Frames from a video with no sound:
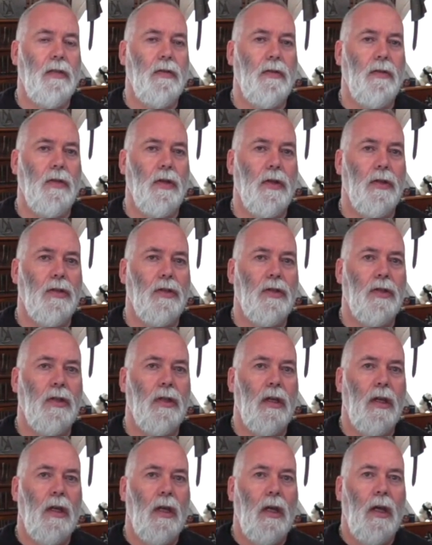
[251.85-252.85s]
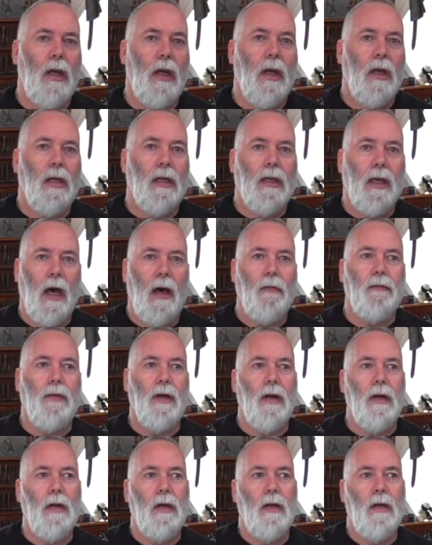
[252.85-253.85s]
that
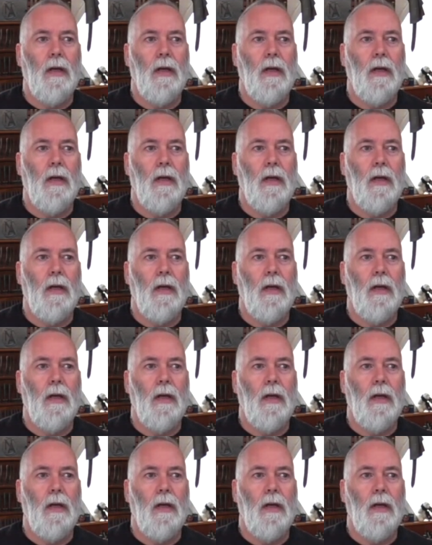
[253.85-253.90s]
cover